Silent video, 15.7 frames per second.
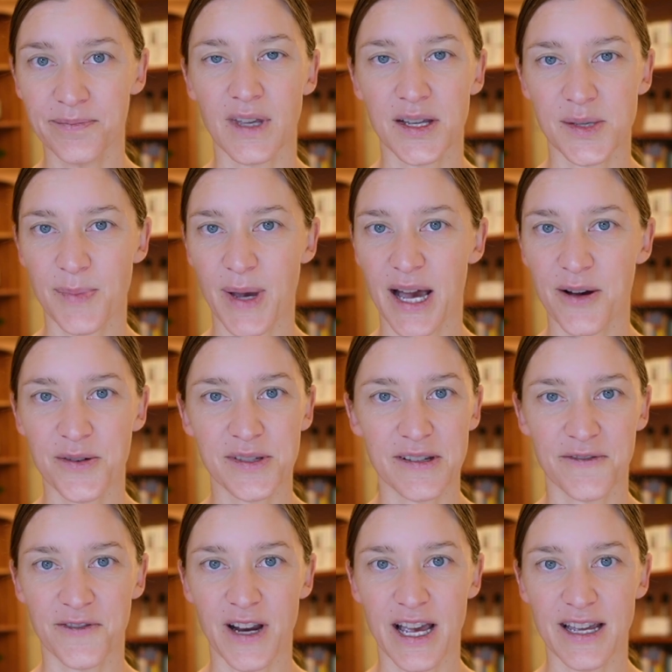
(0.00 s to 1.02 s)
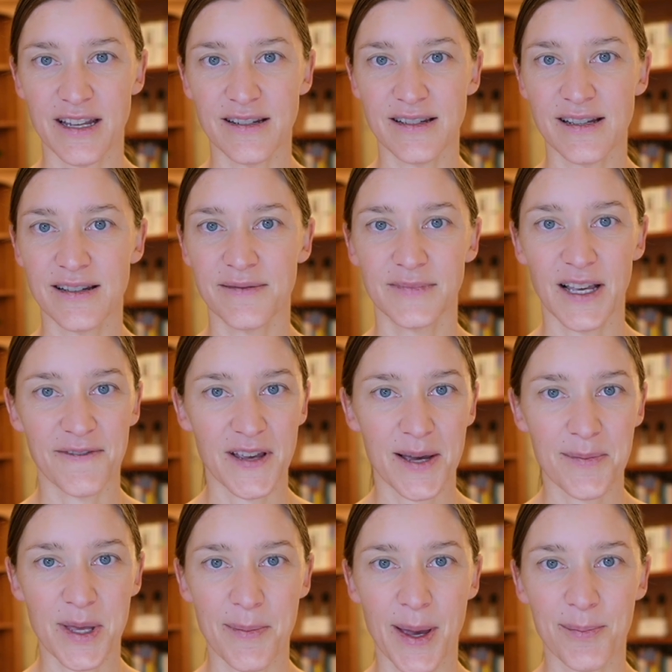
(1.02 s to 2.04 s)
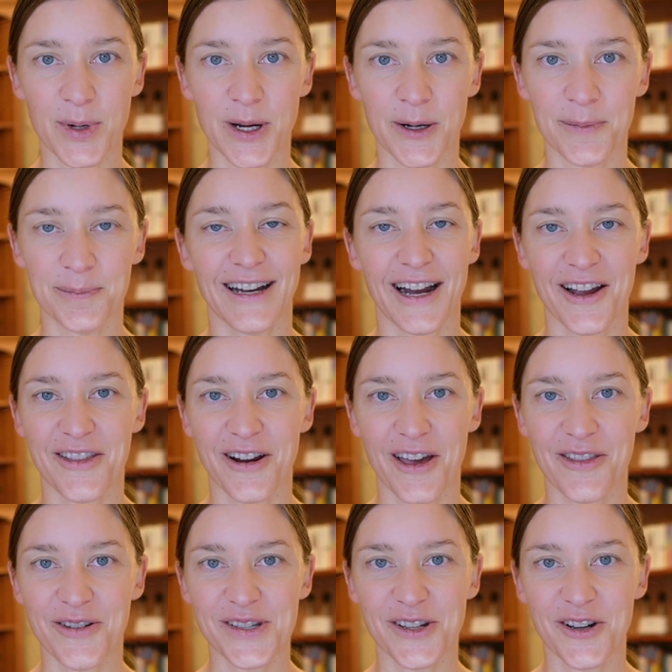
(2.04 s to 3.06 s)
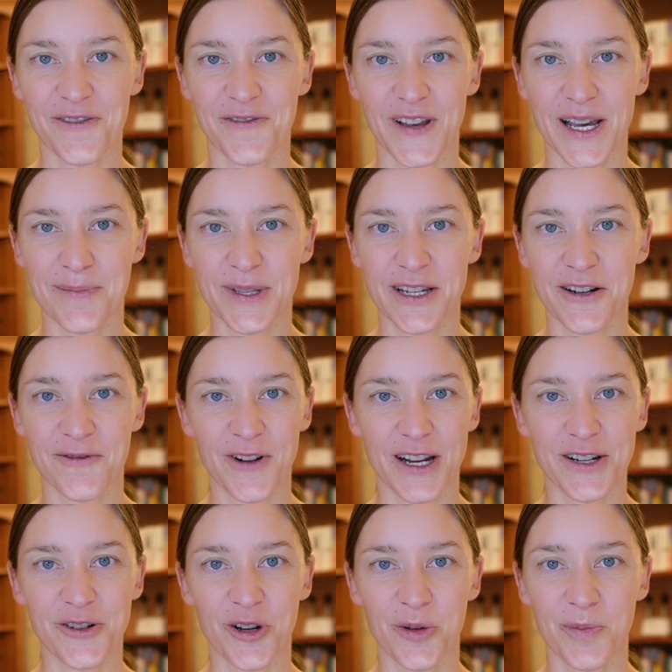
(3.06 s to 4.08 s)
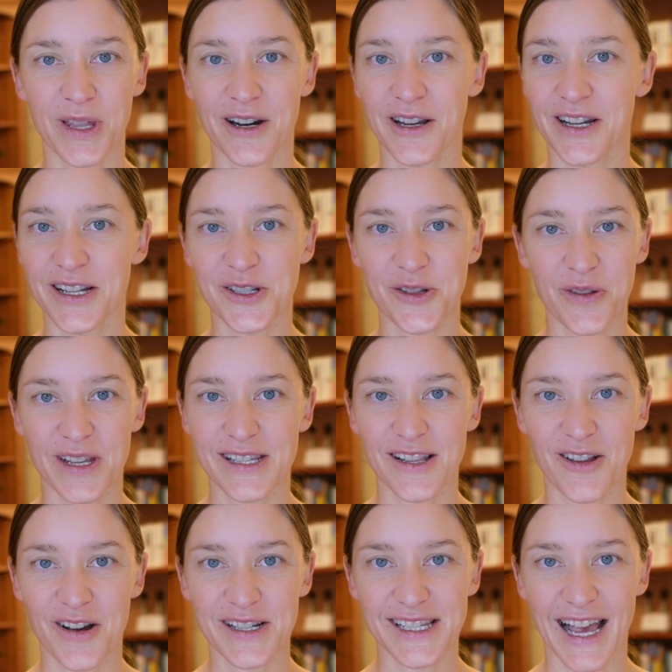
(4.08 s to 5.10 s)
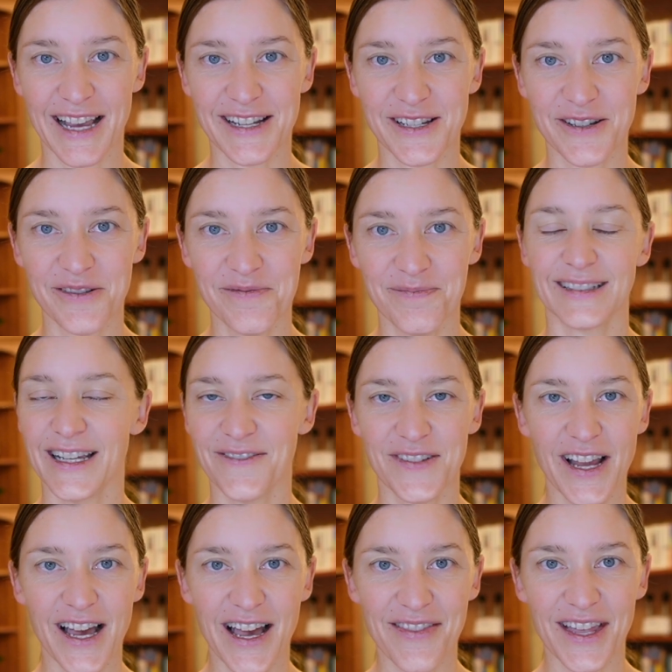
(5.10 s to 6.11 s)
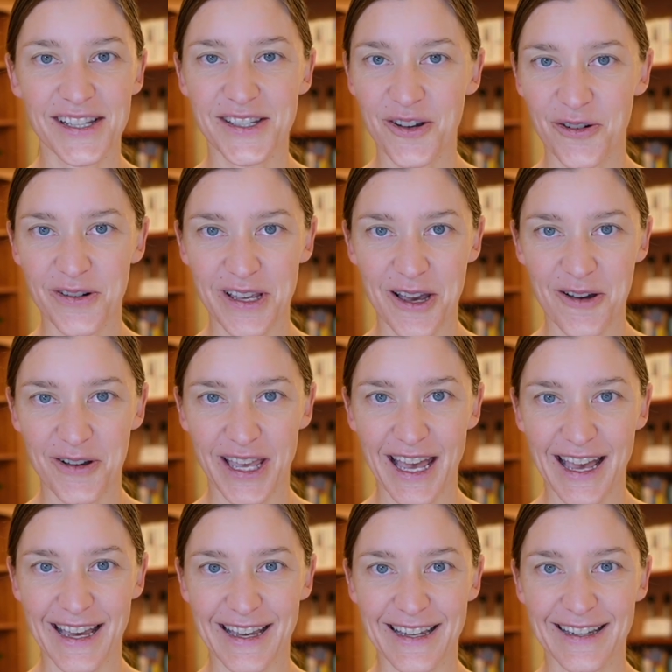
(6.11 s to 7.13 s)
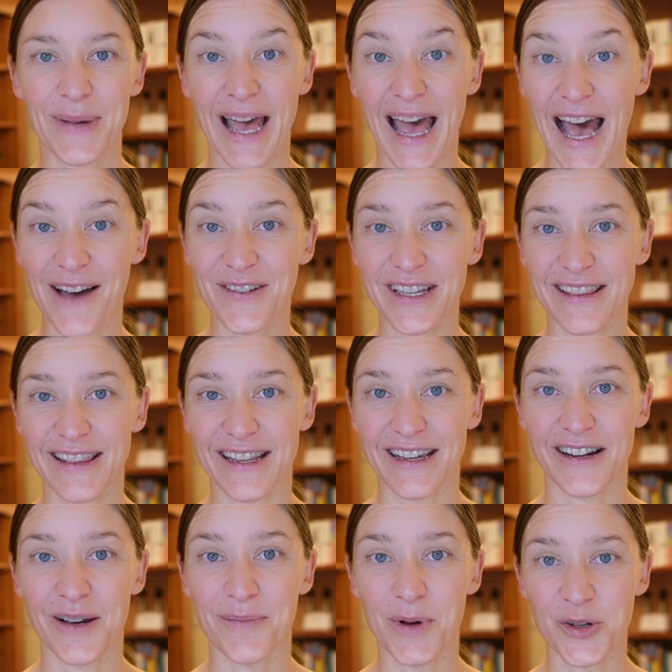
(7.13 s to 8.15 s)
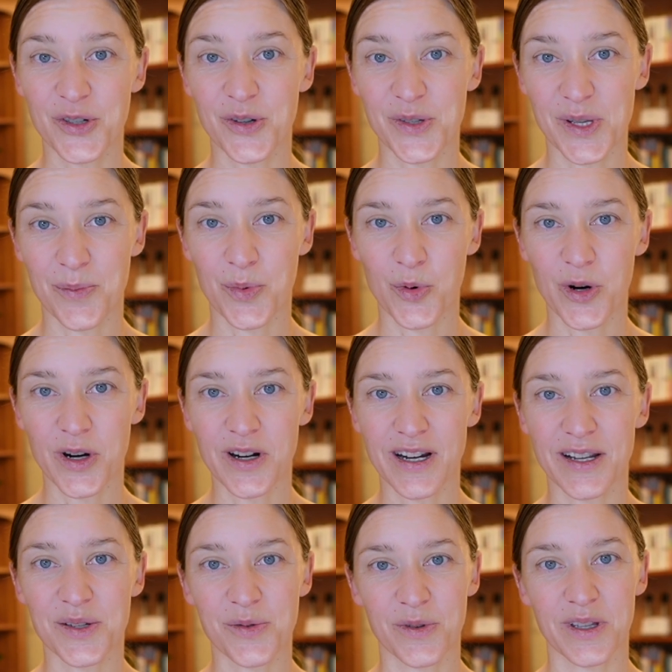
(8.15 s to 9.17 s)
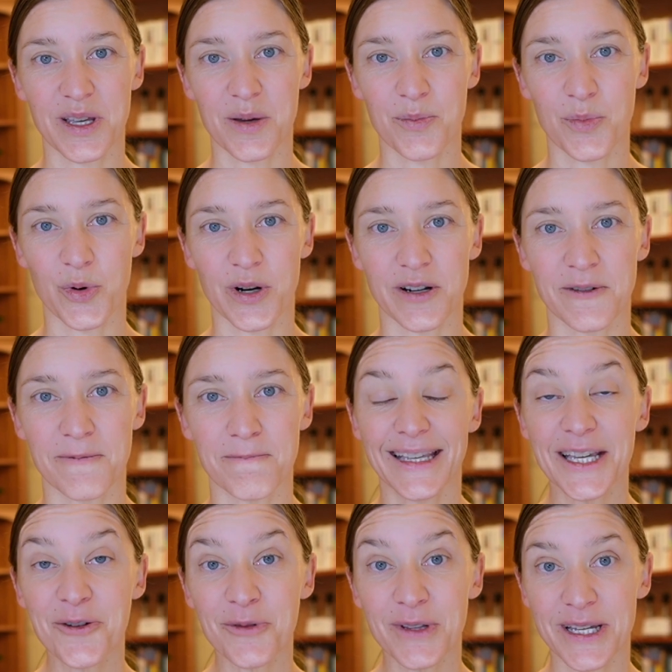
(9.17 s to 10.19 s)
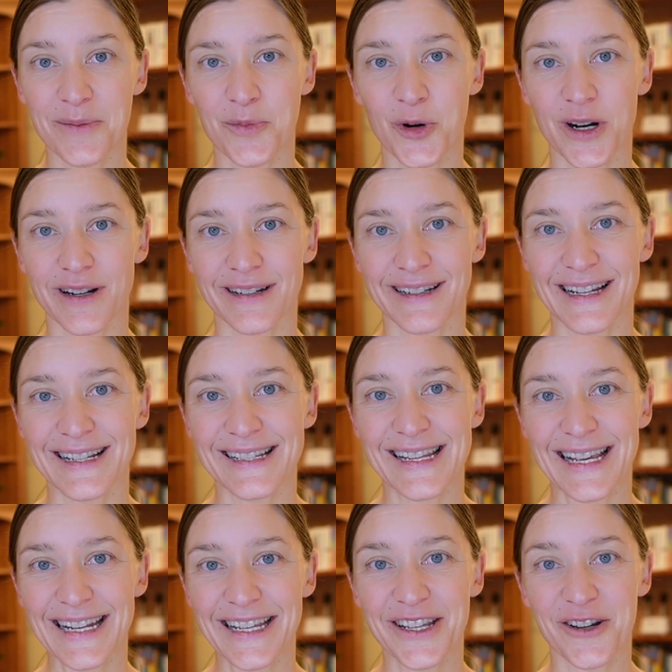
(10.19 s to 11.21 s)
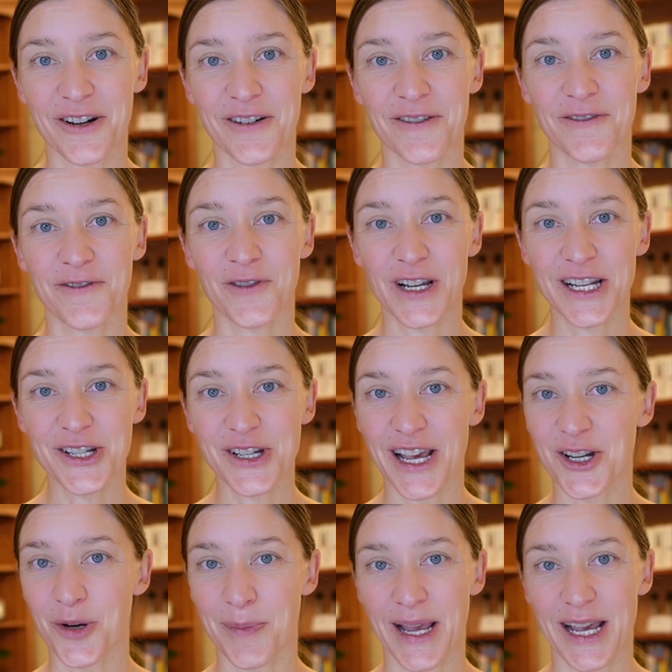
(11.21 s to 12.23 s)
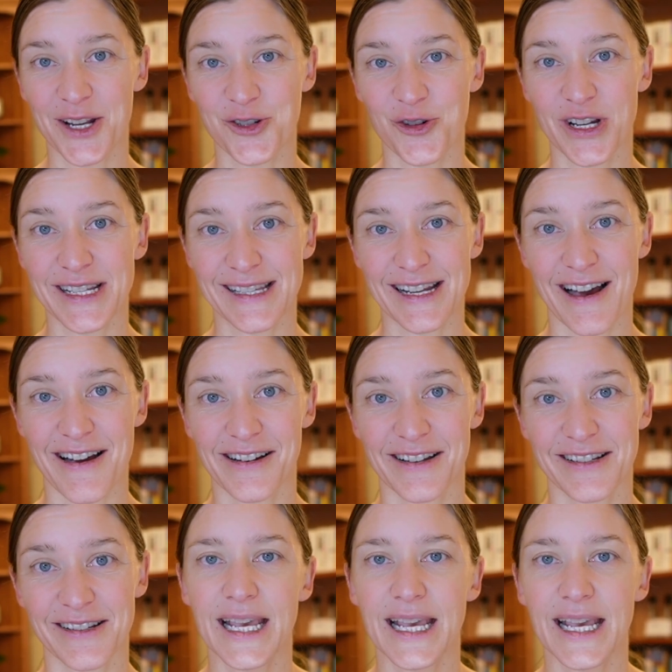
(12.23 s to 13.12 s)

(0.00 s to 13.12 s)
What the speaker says: A spouse, a friend, a family member? Are there others in your family or friend group that are going to do this alongside you? If not, that's totally okay, but having their emotional support is really important. Equally important is getting your fridge and your pantry stocked.